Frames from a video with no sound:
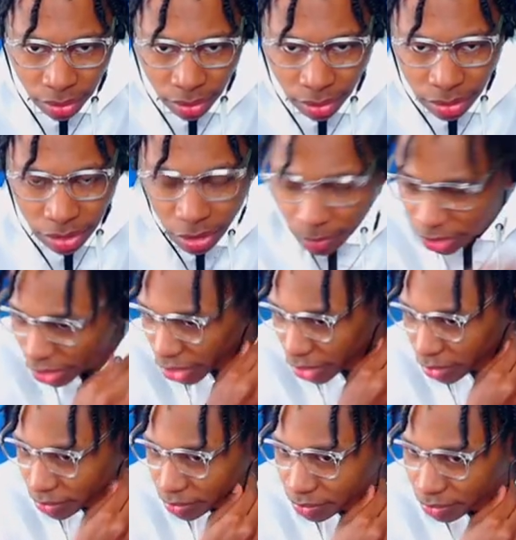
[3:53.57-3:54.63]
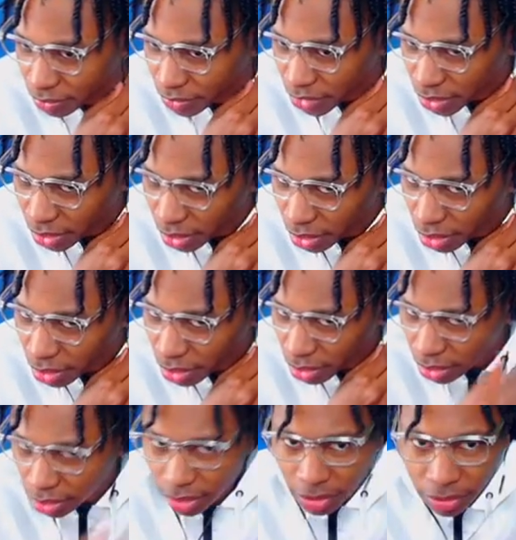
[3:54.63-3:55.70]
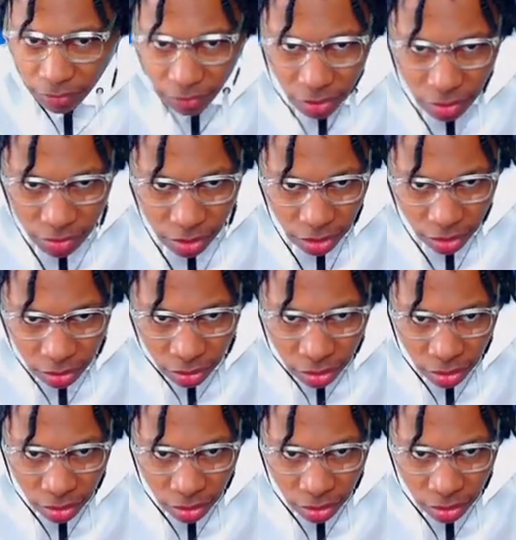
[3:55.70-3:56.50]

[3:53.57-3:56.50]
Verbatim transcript: Turn me up. Earphones low.